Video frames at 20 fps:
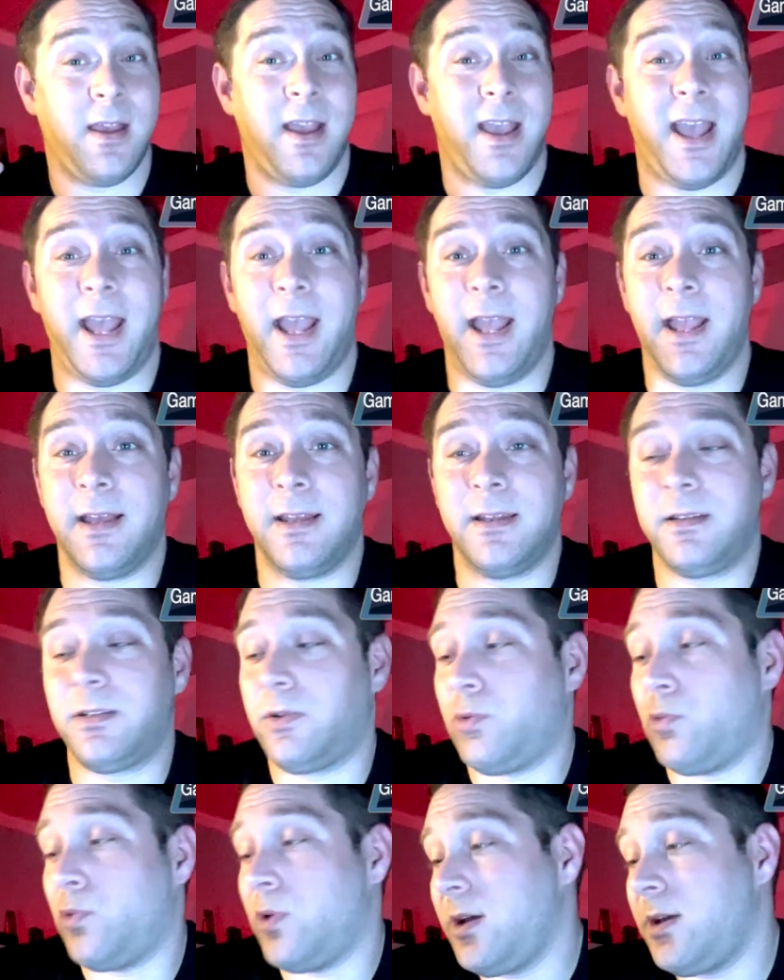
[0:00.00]
And
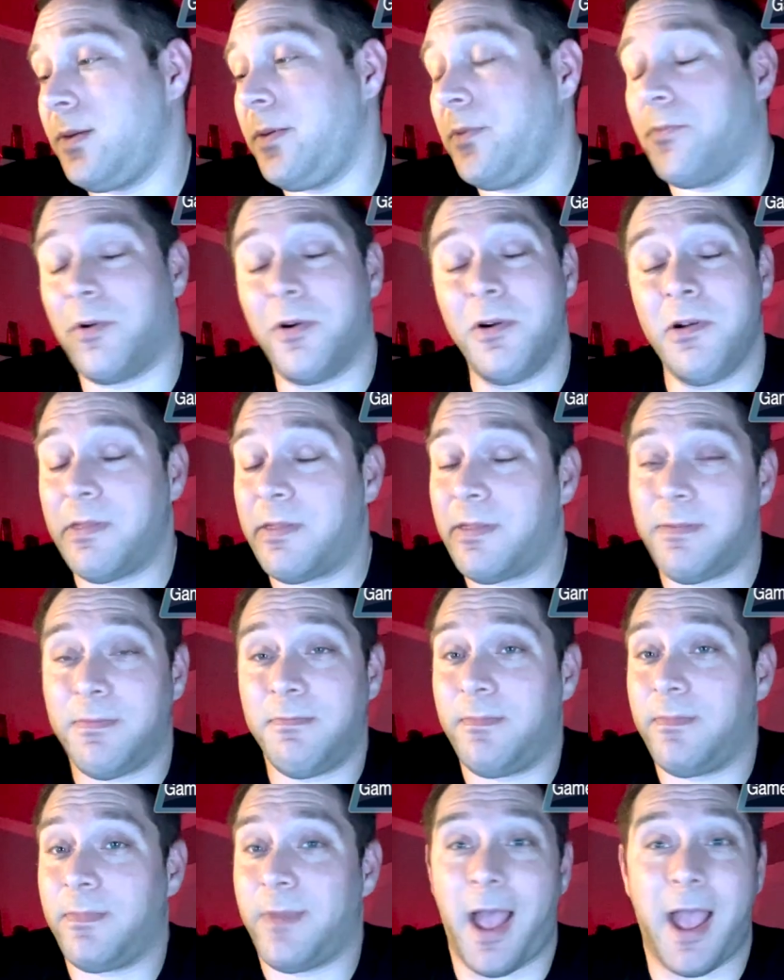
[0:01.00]
what it could be worth,
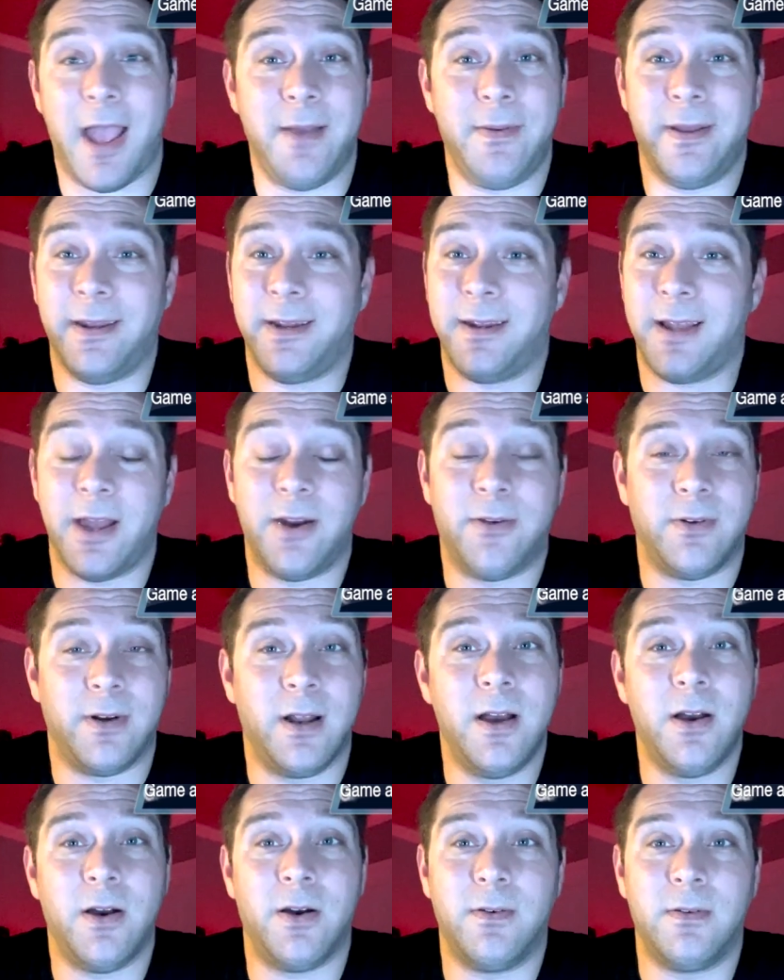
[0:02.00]
I mean, I don't
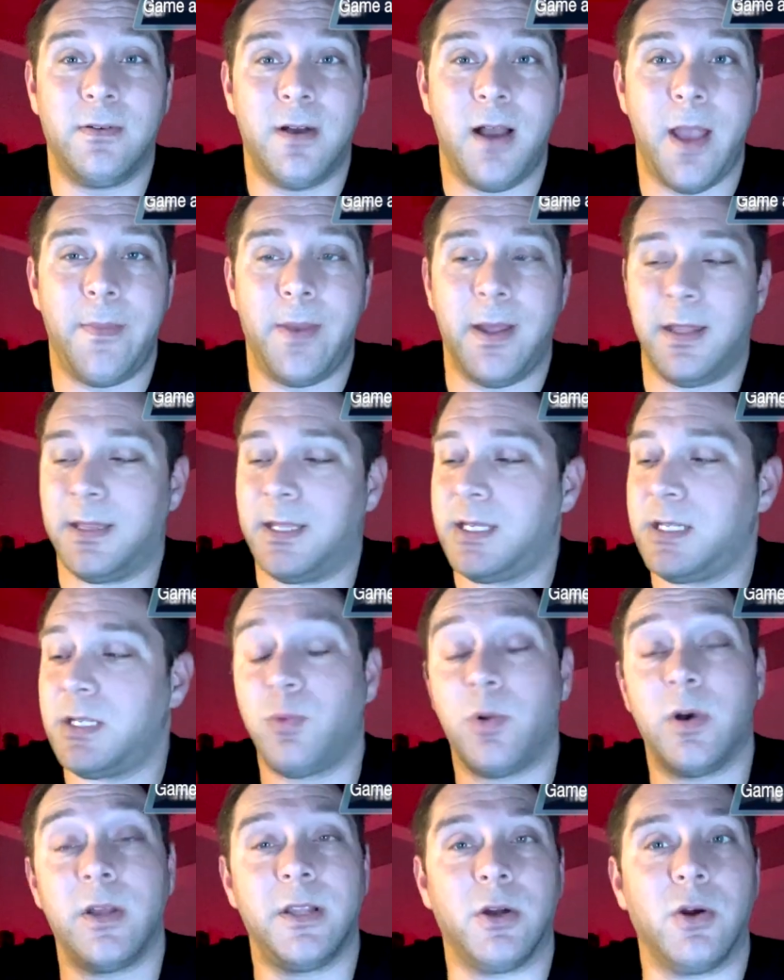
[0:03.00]
know. I mean, this is
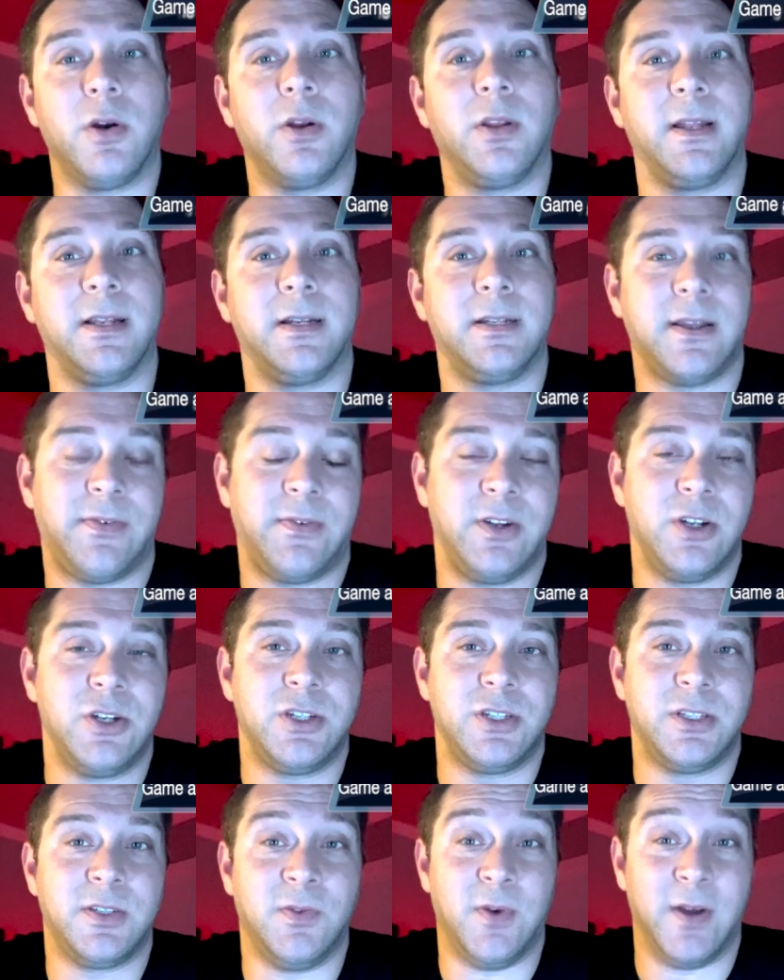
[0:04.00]
one of the earlier
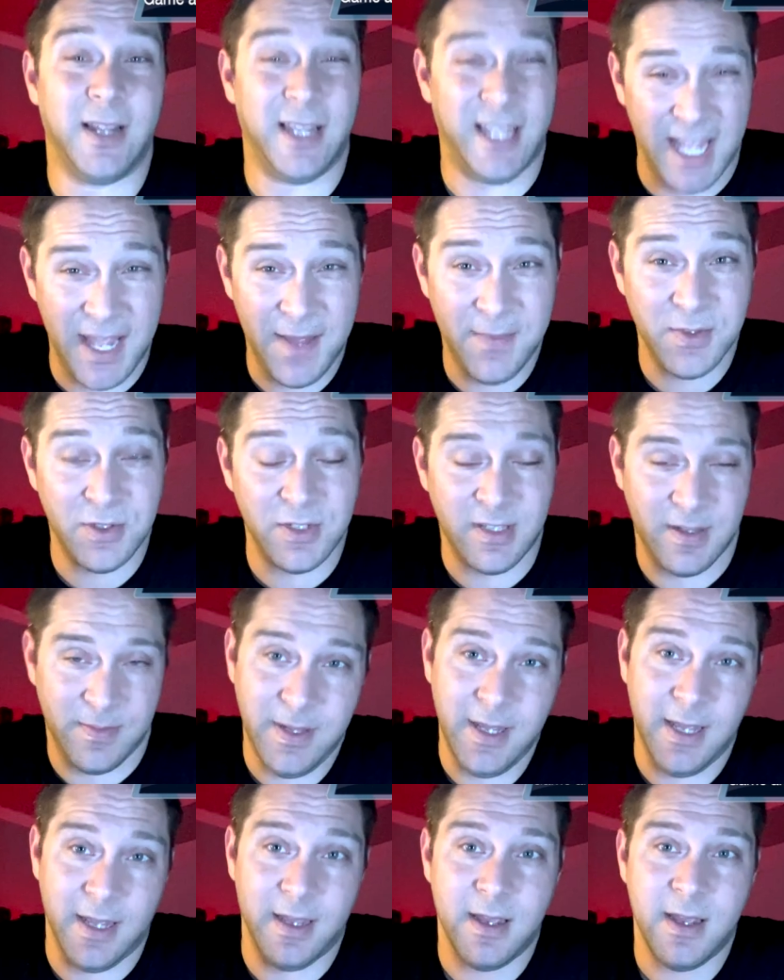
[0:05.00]
definitions of what games used to
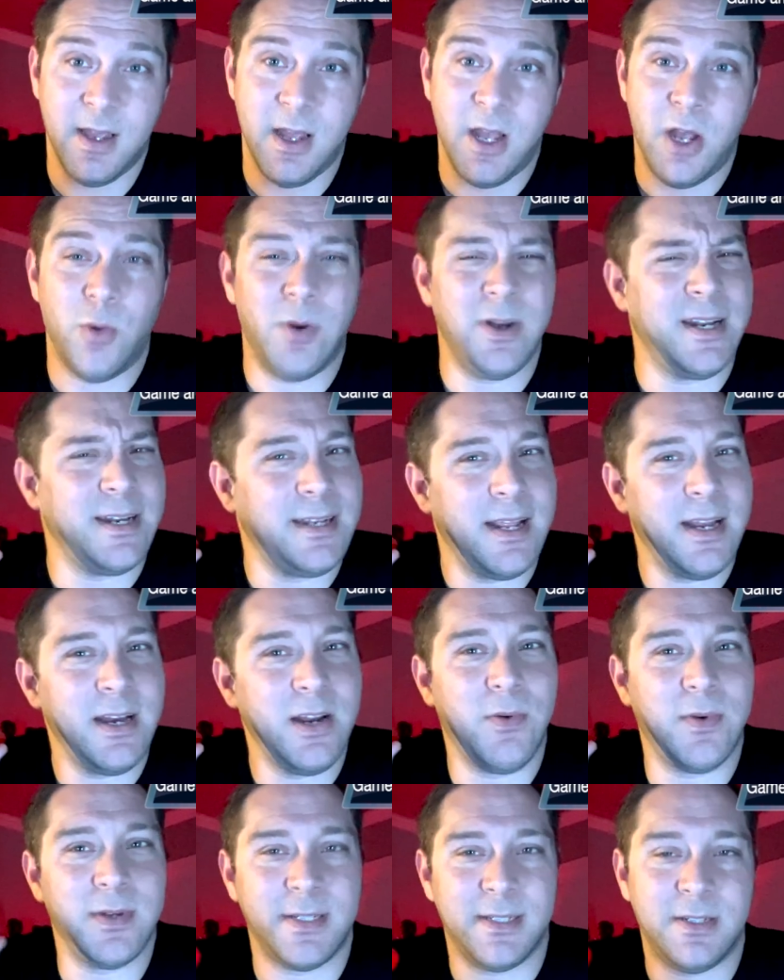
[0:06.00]
be. What Nintendo
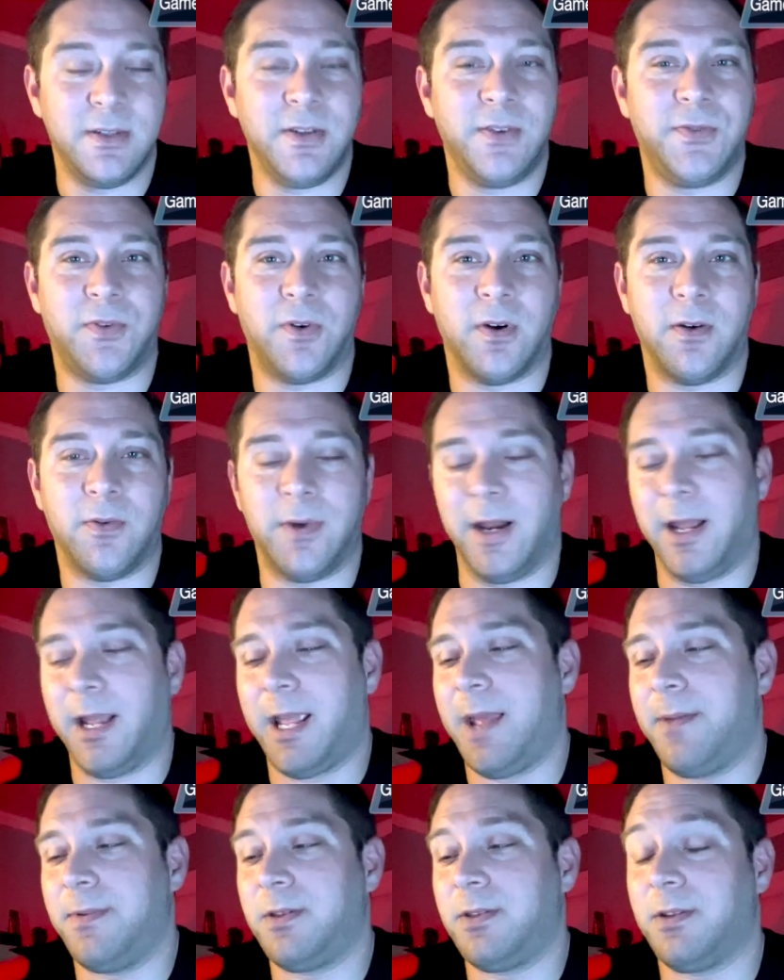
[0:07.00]
was stood for when it
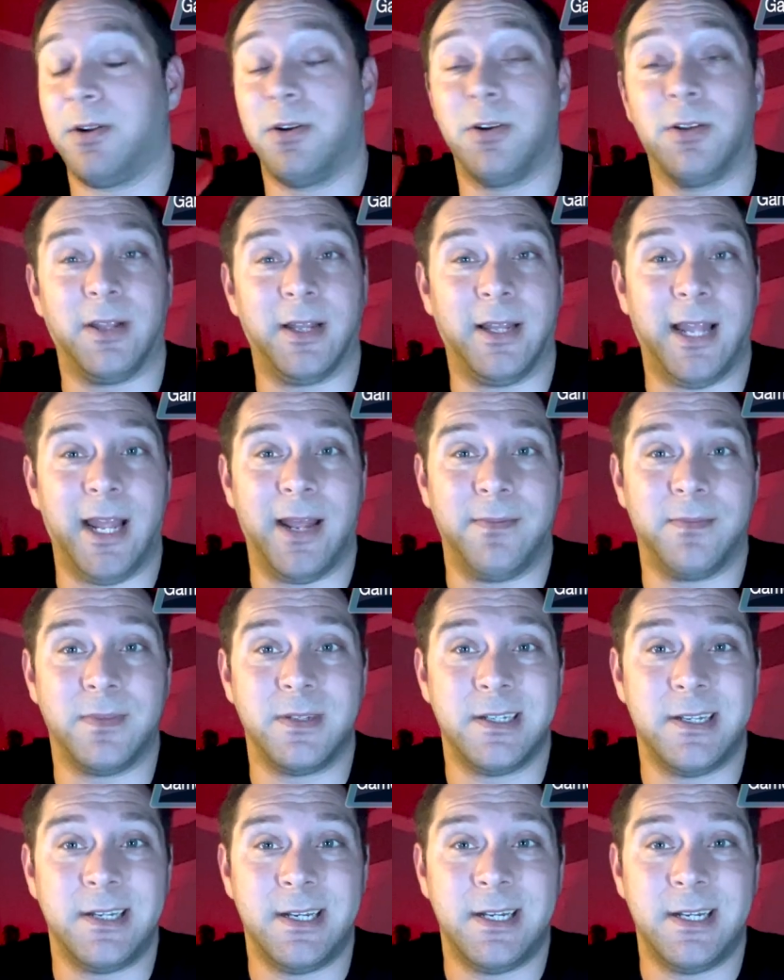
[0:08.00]
came to their early games.